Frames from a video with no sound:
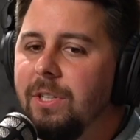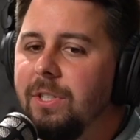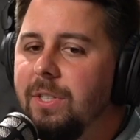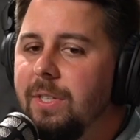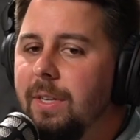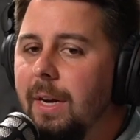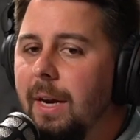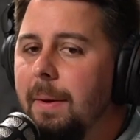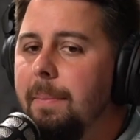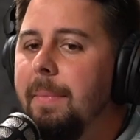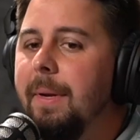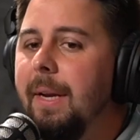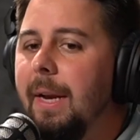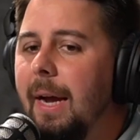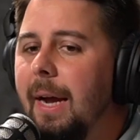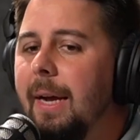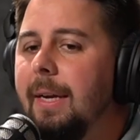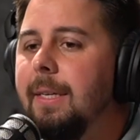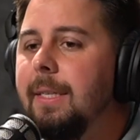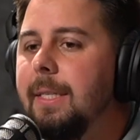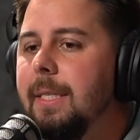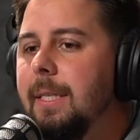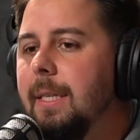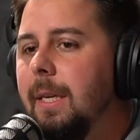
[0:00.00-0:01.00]
just, I mean,
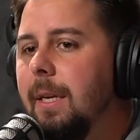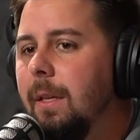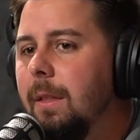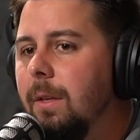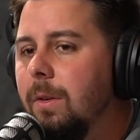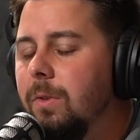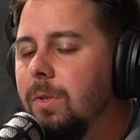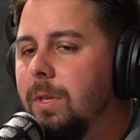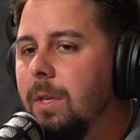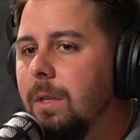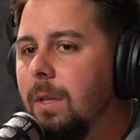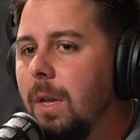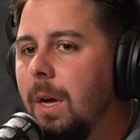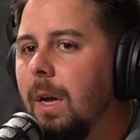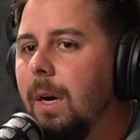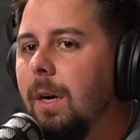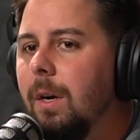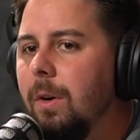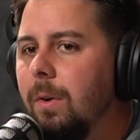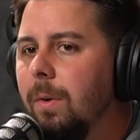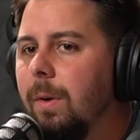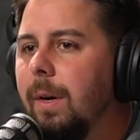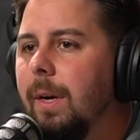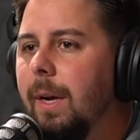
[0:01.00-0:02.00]
I just think there's a lot
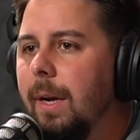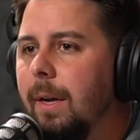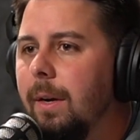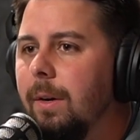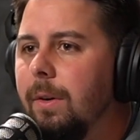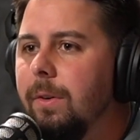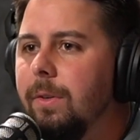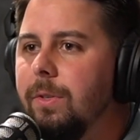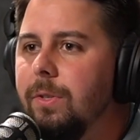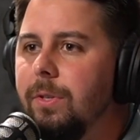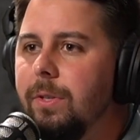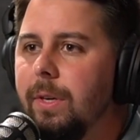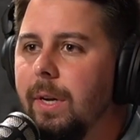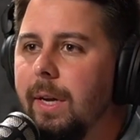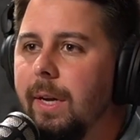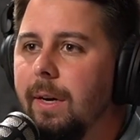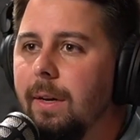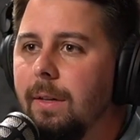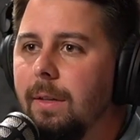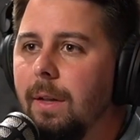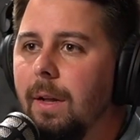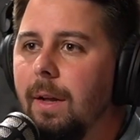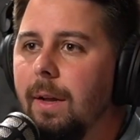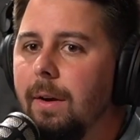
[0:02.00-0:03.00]
of creators
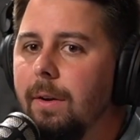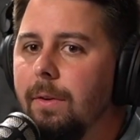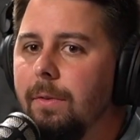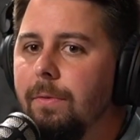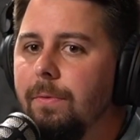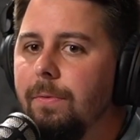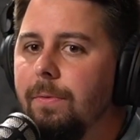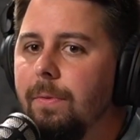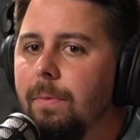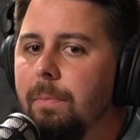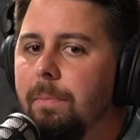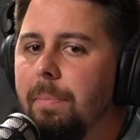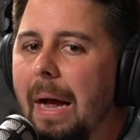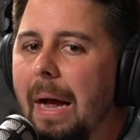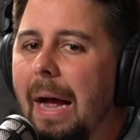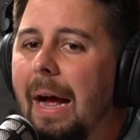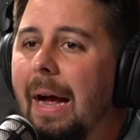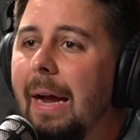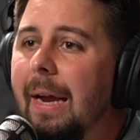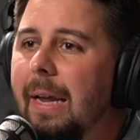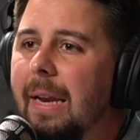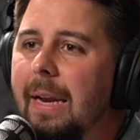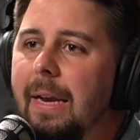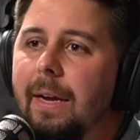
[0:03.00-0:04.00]
and a lot of
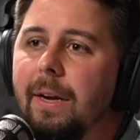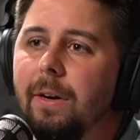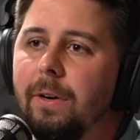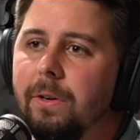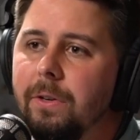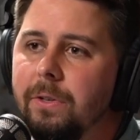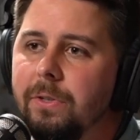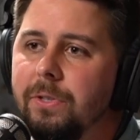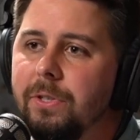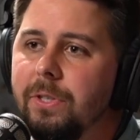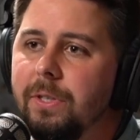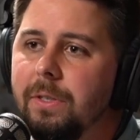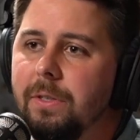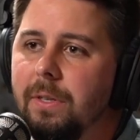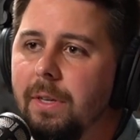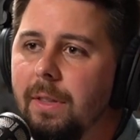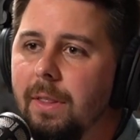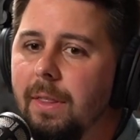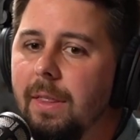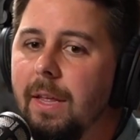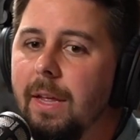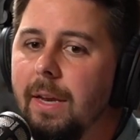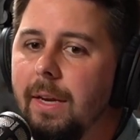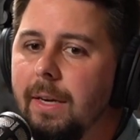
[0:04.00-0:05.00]
pioneers to
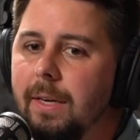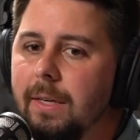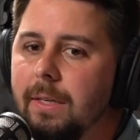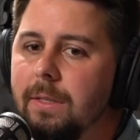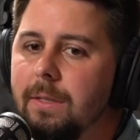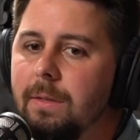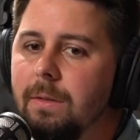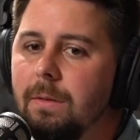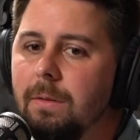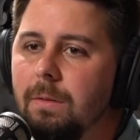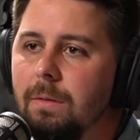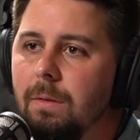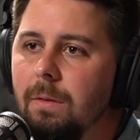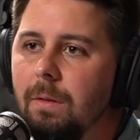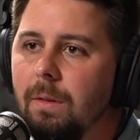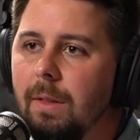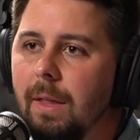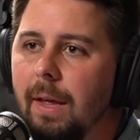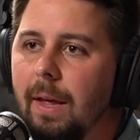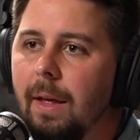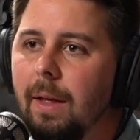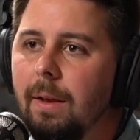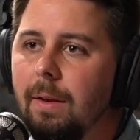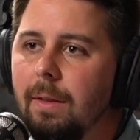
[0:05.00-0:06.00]
things
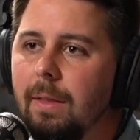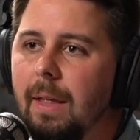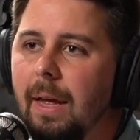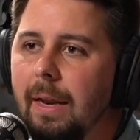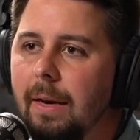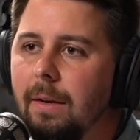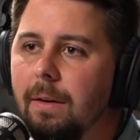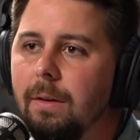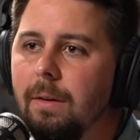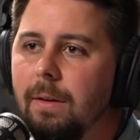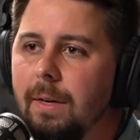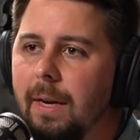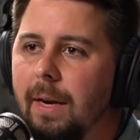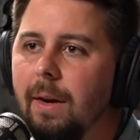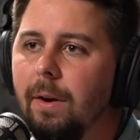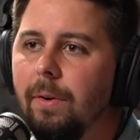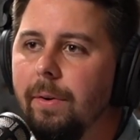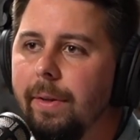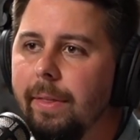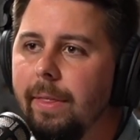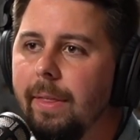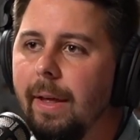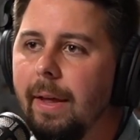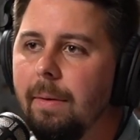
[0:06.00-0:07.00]
that that
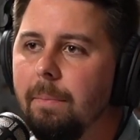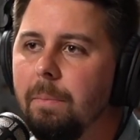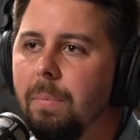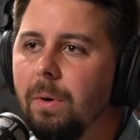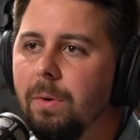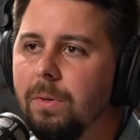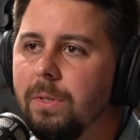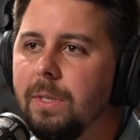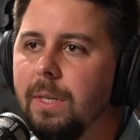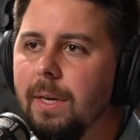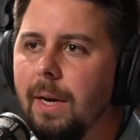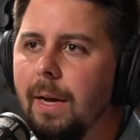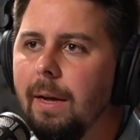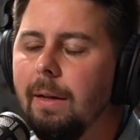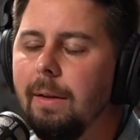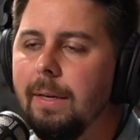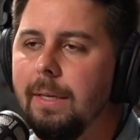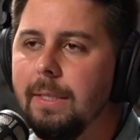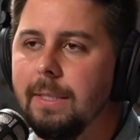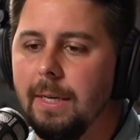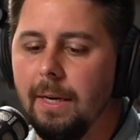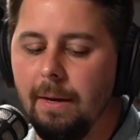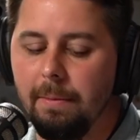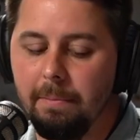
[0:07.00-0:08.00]
carry that
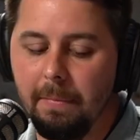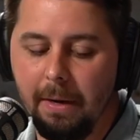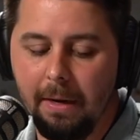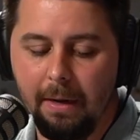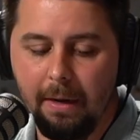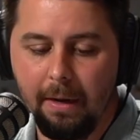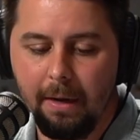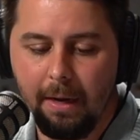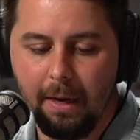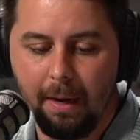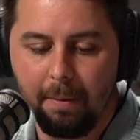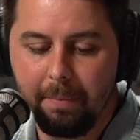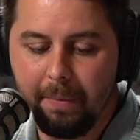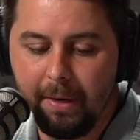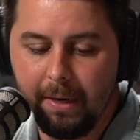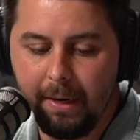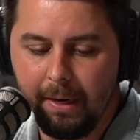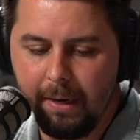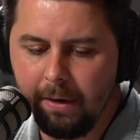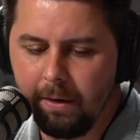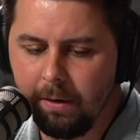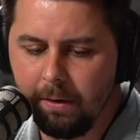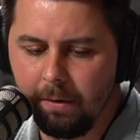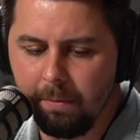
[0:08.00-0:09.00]
personality type. I mean,
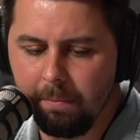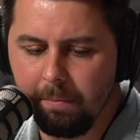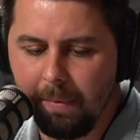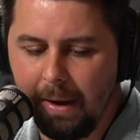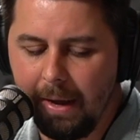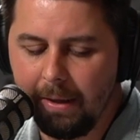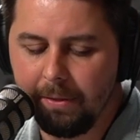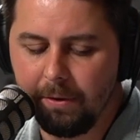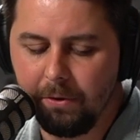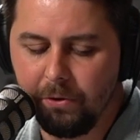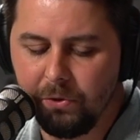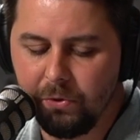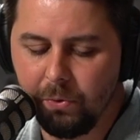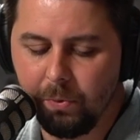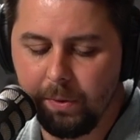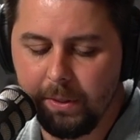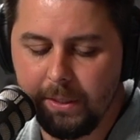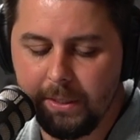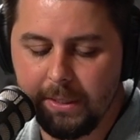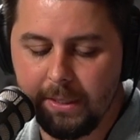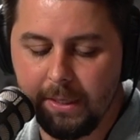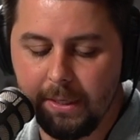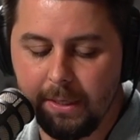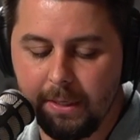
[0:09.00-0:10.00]
in Matthew
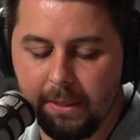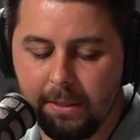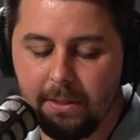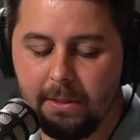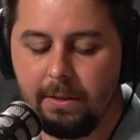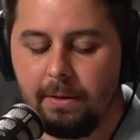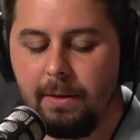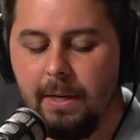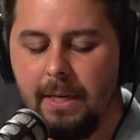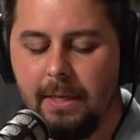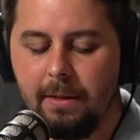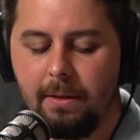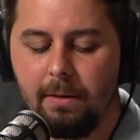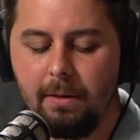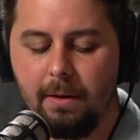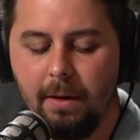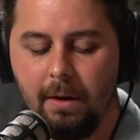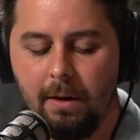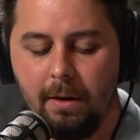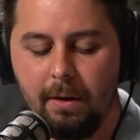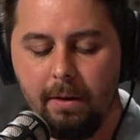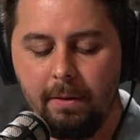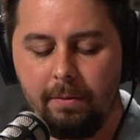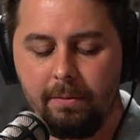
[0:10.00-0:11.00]
26, it
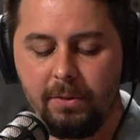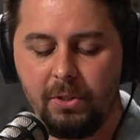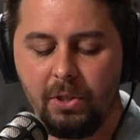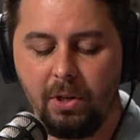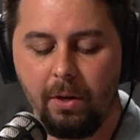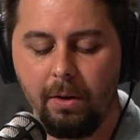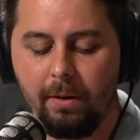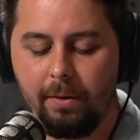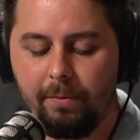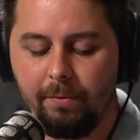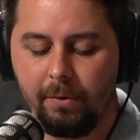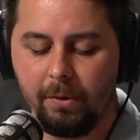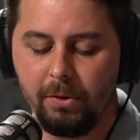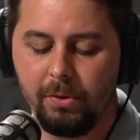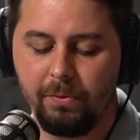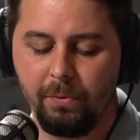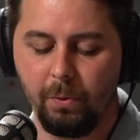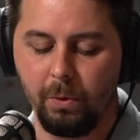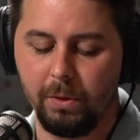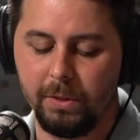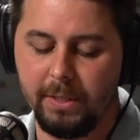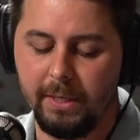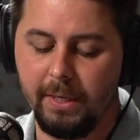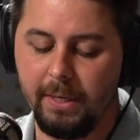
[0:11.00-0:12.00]
uh, starting in verse
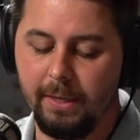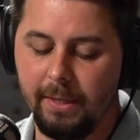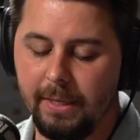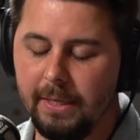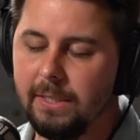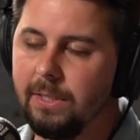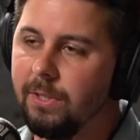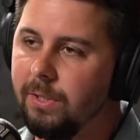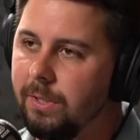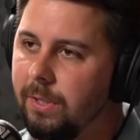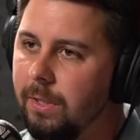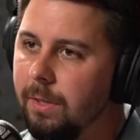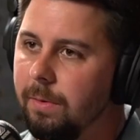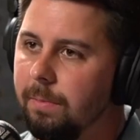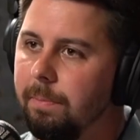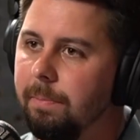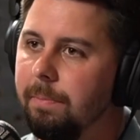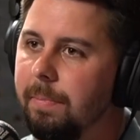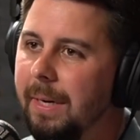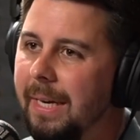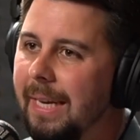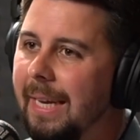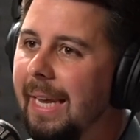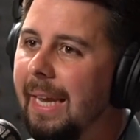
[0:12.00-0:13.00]
14, this is the
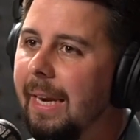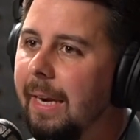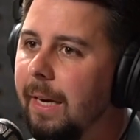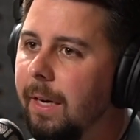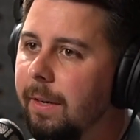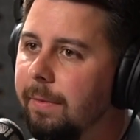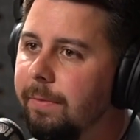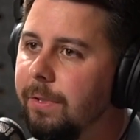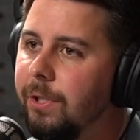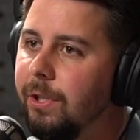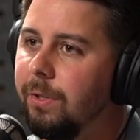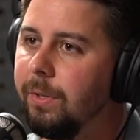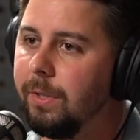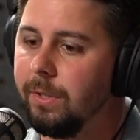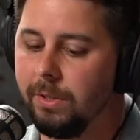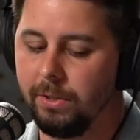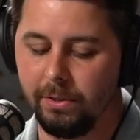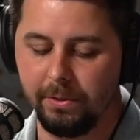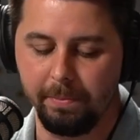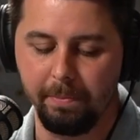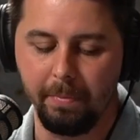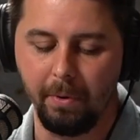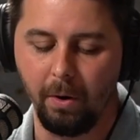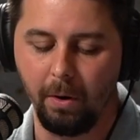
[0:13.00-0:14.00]
beginning of
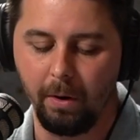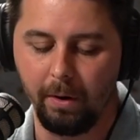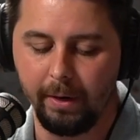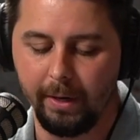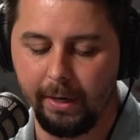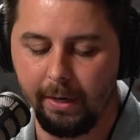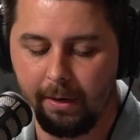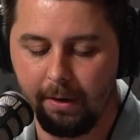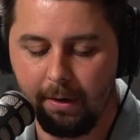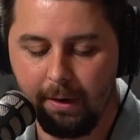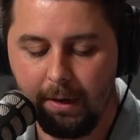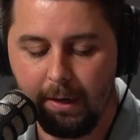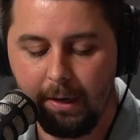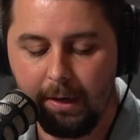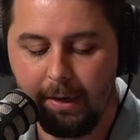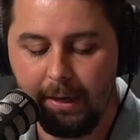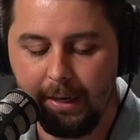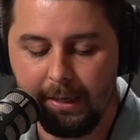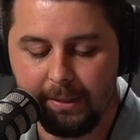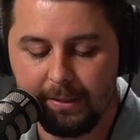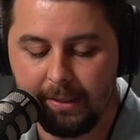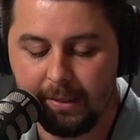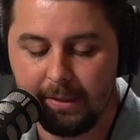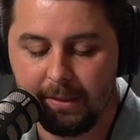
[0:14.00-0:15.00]
Judas's bargain.
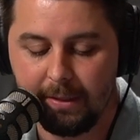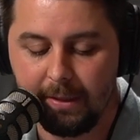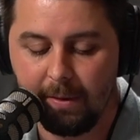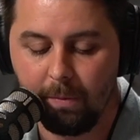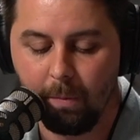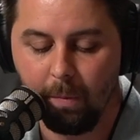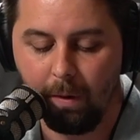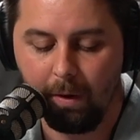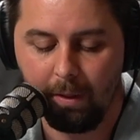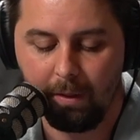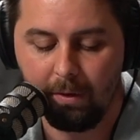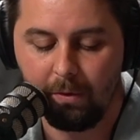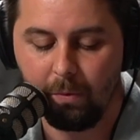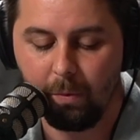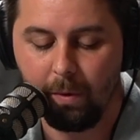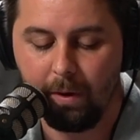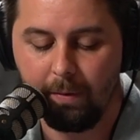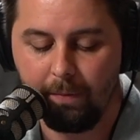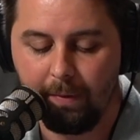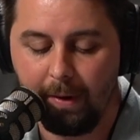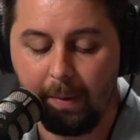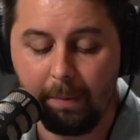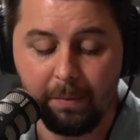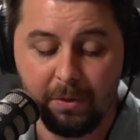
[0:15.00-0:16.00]
It says, "Then one of the
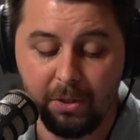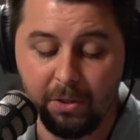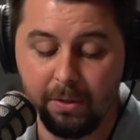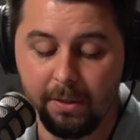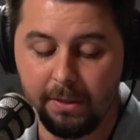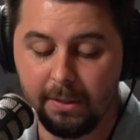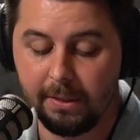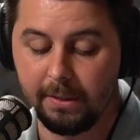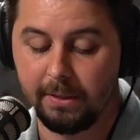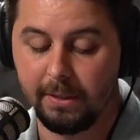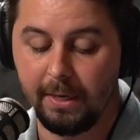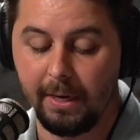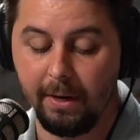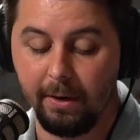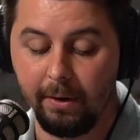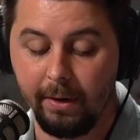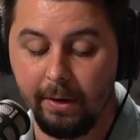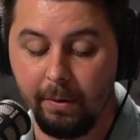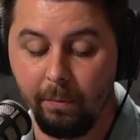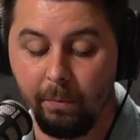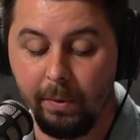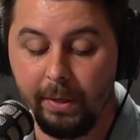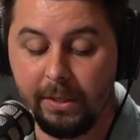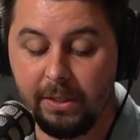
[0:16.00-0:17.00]
twelve, named Judas
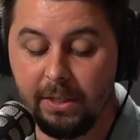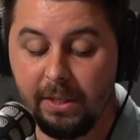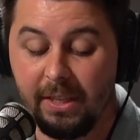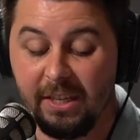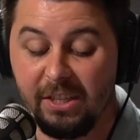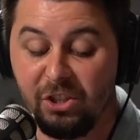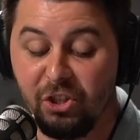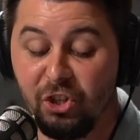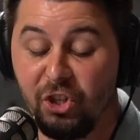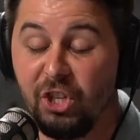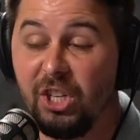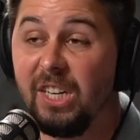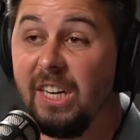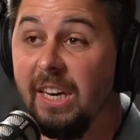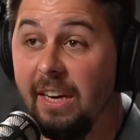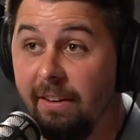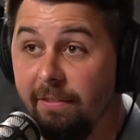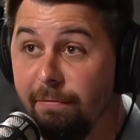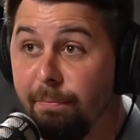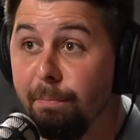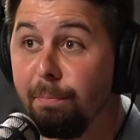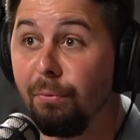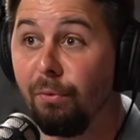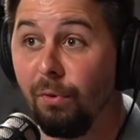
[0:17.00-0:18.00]
Iscariot, went to the
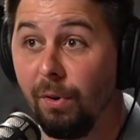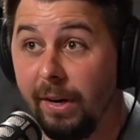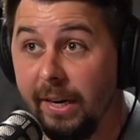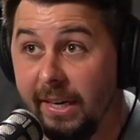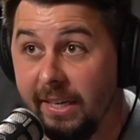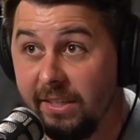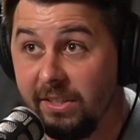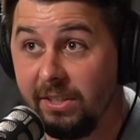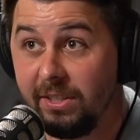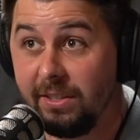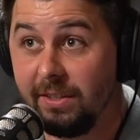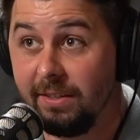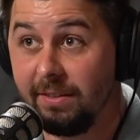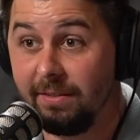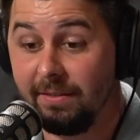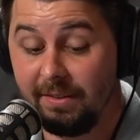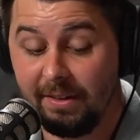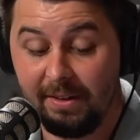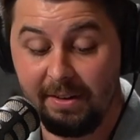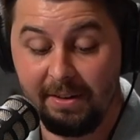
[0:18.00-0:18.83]
chief priest